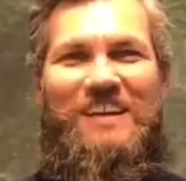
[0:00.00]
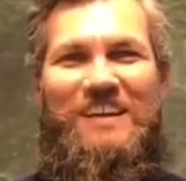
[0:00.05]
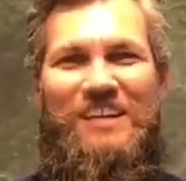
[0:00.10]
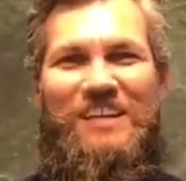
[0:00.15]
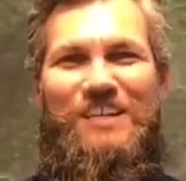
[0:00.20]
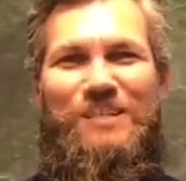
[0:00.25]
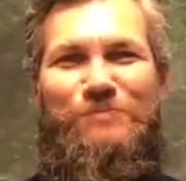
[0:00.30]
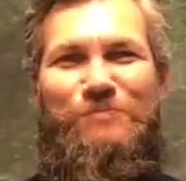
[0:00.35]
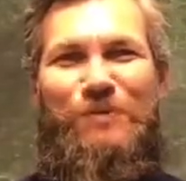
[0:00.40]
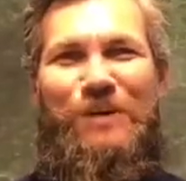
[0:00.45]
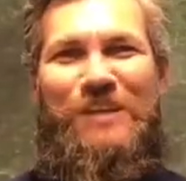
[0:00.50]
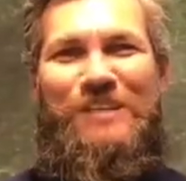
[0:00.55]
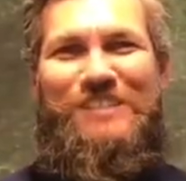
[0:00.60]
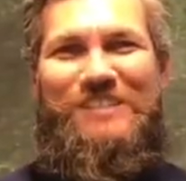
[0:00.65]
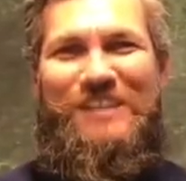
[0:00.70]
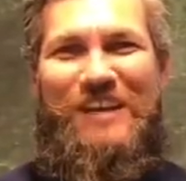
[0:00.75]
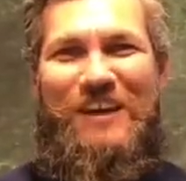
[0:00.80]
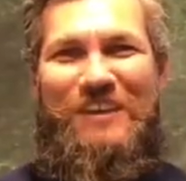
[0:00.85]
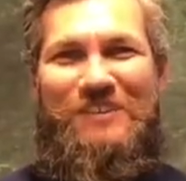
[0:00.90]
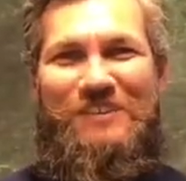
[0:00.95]
Let's pray
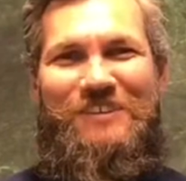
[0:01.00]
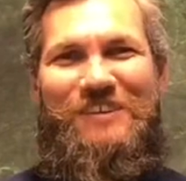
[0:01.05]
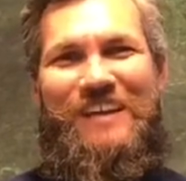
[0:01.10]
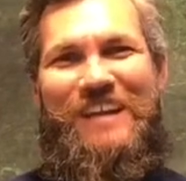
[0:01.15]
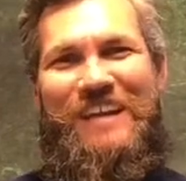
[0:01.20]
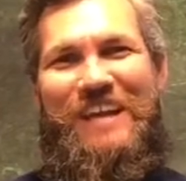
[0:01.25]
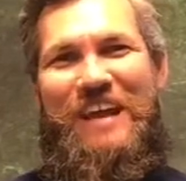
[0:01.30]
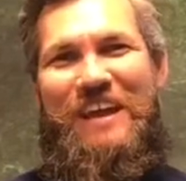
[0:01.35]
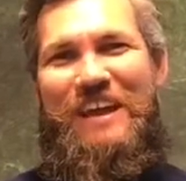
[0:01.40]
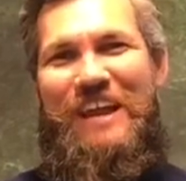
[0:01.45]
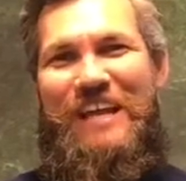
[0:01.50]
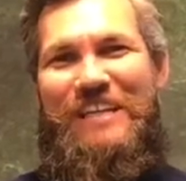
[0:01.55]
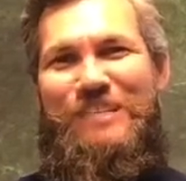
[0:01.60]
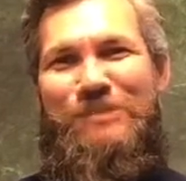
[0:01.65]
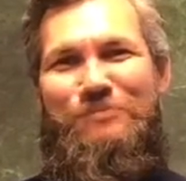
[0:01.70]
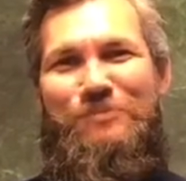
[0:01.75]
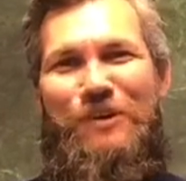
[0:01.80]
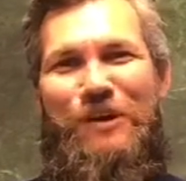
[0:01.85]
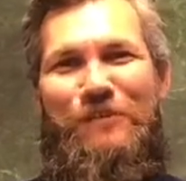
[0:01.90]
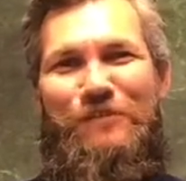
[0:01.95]
together, and I'd like to
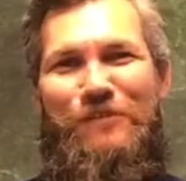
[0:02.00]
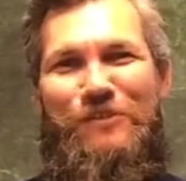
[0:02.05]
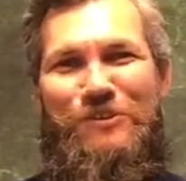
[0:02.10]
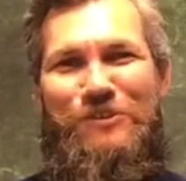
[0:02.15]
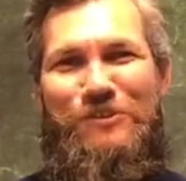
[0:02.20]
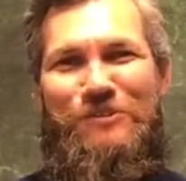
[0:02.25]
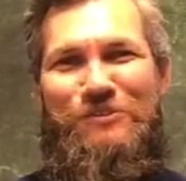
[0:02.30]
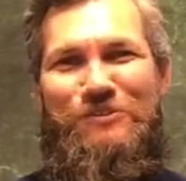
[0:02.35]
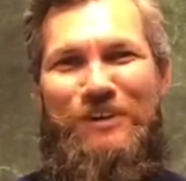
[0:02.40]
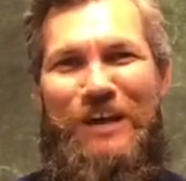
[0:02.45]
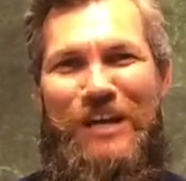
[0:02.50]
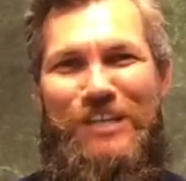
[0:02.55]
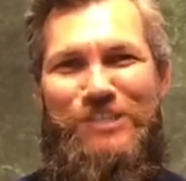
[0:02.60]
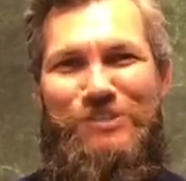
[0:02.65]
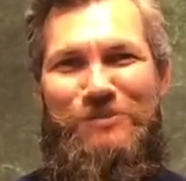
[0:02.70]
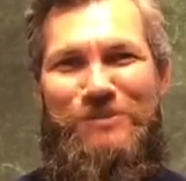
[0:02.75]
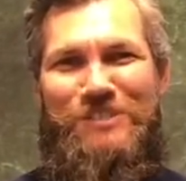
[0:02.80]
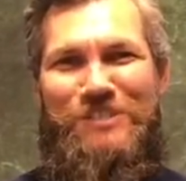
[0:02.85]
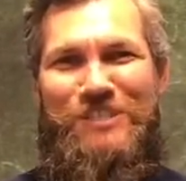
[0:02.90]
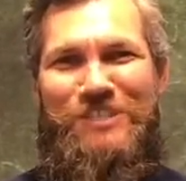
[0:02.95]
pray for you
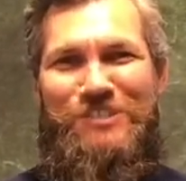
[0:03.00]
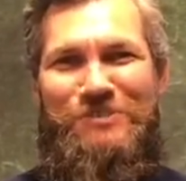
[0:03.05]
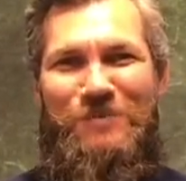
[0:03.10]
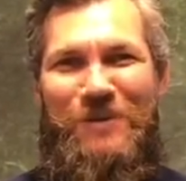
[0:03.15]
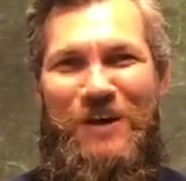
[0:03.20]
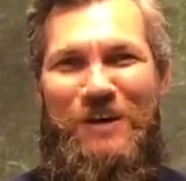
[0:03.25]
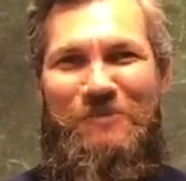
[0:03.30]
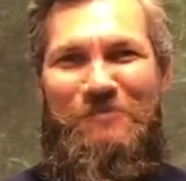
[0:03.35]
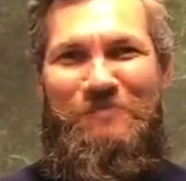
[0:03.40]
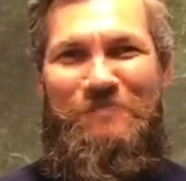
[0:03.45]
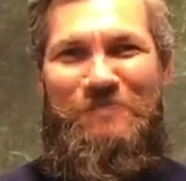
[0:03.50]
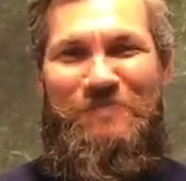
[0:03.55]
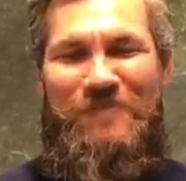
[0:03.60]
graduates as well.